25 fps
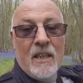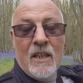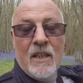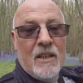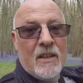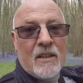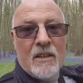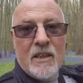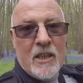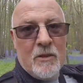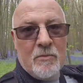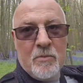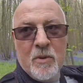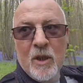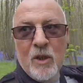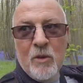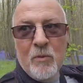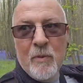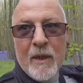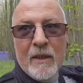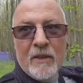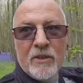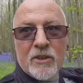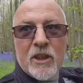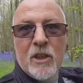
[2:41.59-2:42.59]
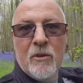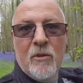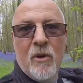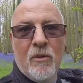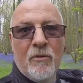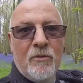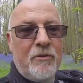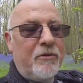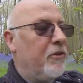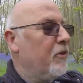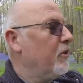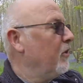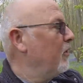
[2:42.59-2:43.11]
These Bluebells go on
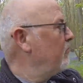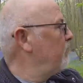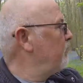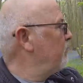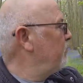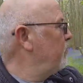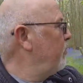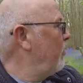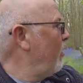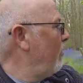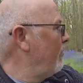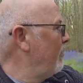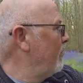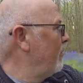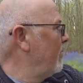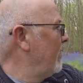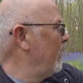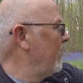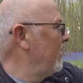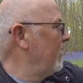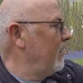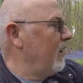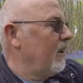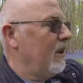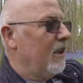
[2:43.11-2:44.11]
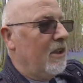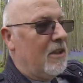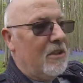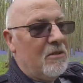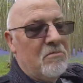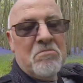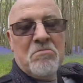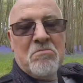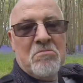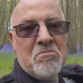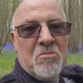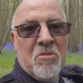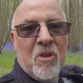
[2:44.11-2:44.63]
for probably
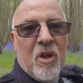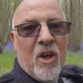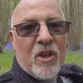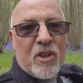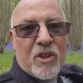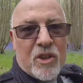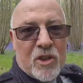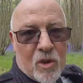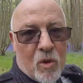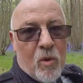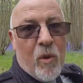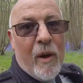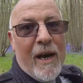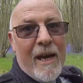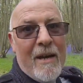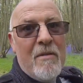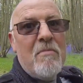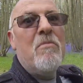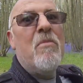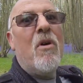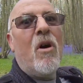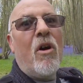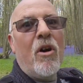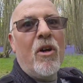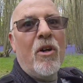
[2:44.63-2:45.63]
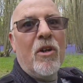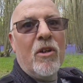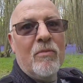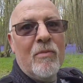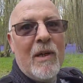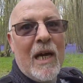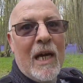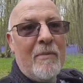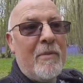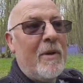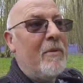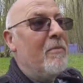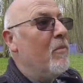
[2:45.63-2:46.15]
a square mile,
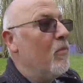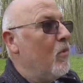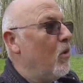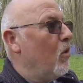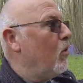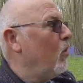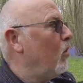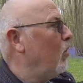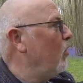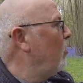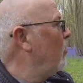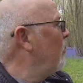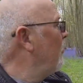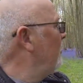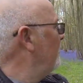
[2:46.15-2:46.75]
maybe more.